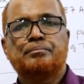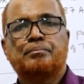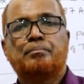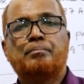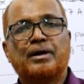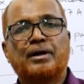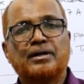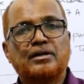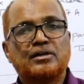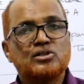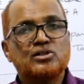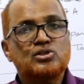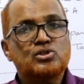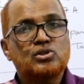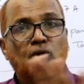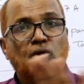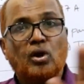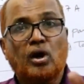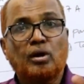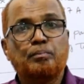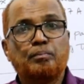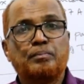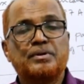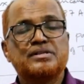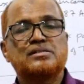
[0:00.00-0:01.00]
but it is
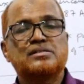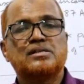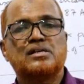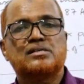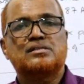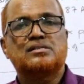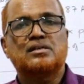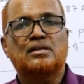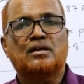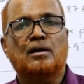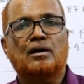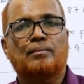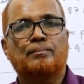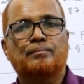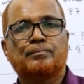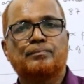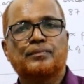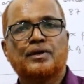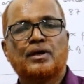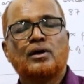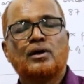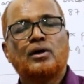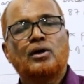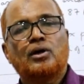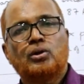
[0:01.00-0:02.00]
not business income.
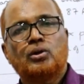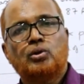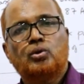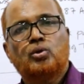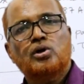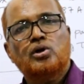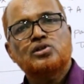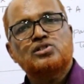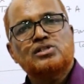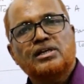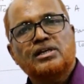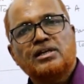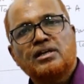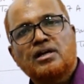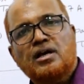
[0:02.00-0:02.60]
Those